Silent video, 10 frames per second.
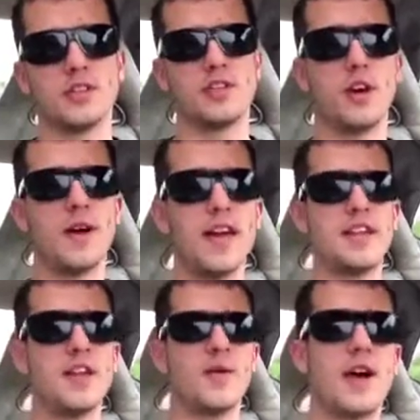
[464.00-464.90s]
So,
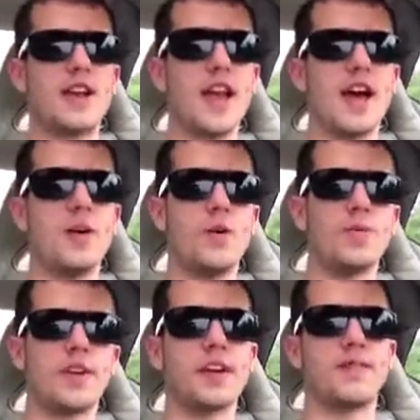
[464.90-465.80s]
headed there right now.
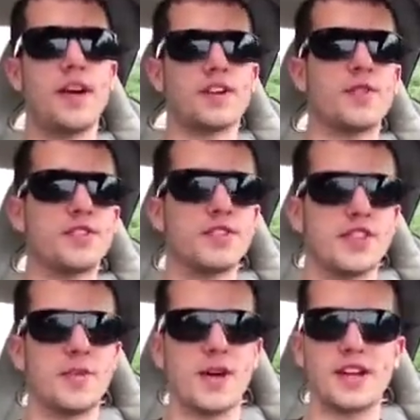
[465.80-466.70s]
Hopefully I can find the crystals
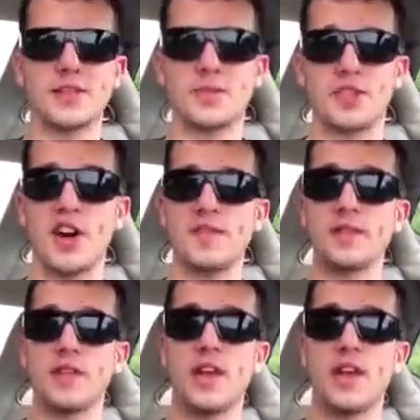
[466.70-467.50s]
on the way, because I'm starving.